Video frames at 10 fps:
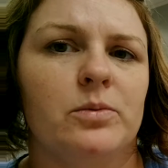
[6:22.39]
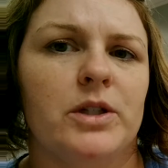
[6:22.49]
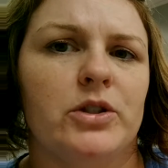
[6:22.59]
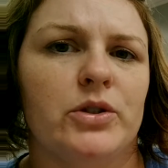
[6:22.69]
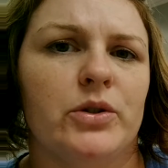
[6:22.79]
we
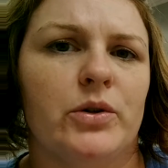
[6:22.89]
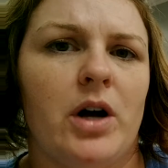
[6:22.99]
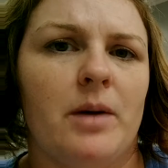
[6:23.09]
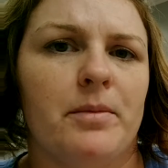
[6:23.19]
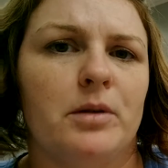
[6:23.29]
do
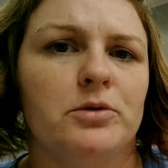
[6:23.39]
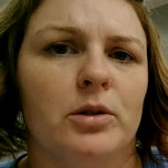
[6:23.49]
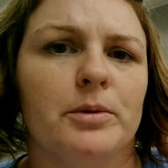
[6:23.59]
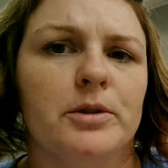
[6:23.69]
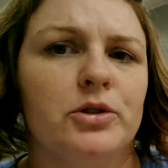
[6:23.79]

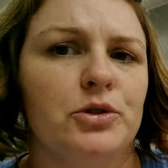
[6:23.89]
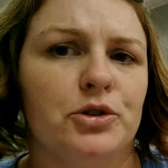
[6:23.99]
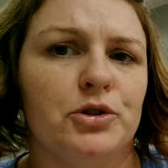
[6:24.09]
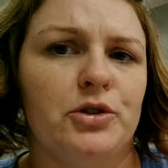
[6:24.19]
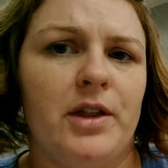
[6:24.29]
absorbable sutures,